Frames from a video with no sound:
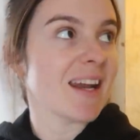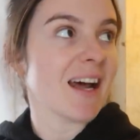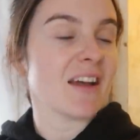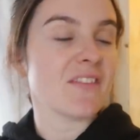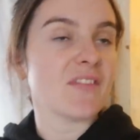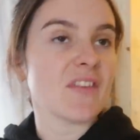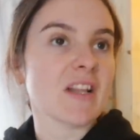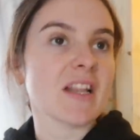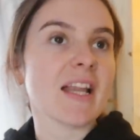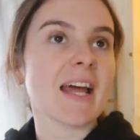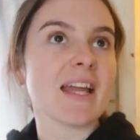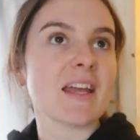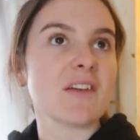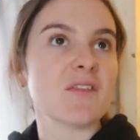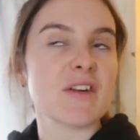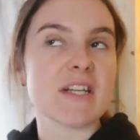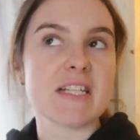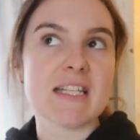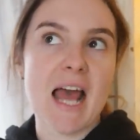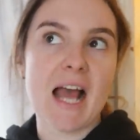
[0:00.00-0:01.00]
I feel like if
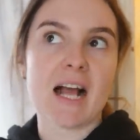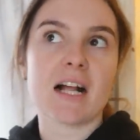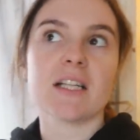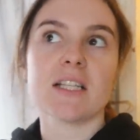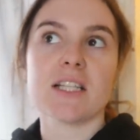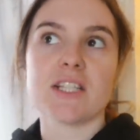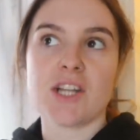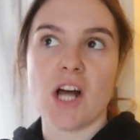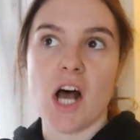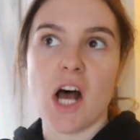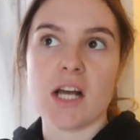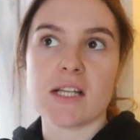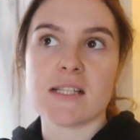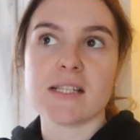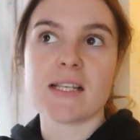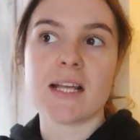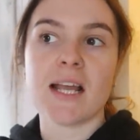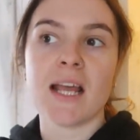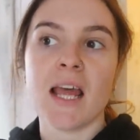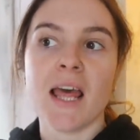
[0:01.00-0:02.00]
we tackled a
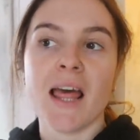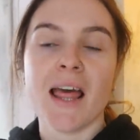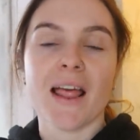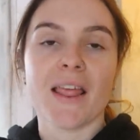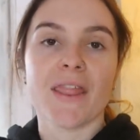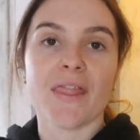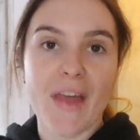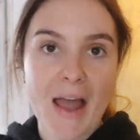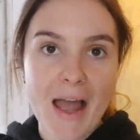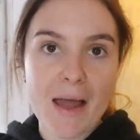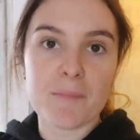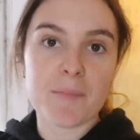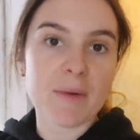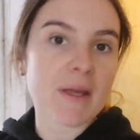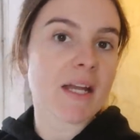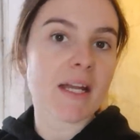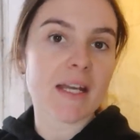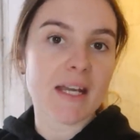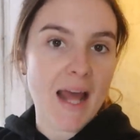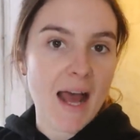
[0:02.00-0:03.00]
task that
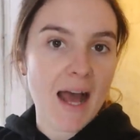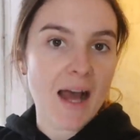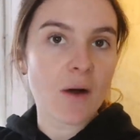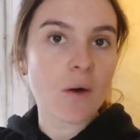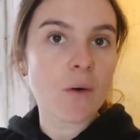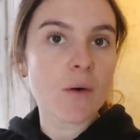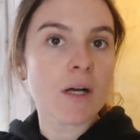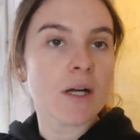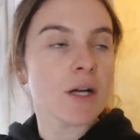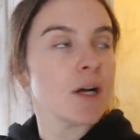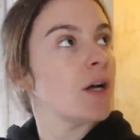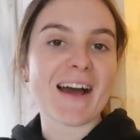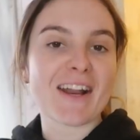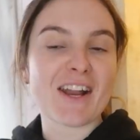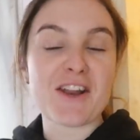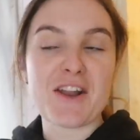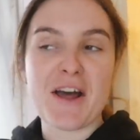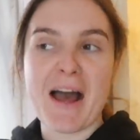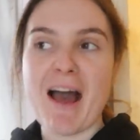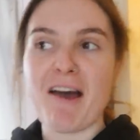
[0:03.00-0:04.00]
big now, I
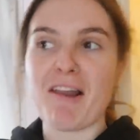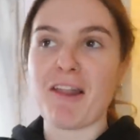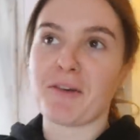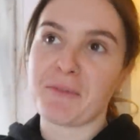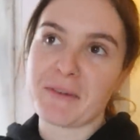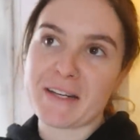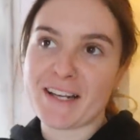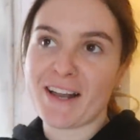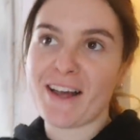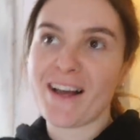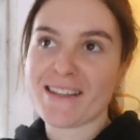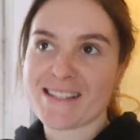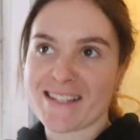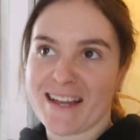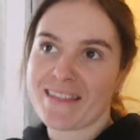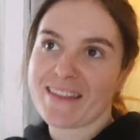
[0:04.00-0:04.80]
don't know how long we'd last.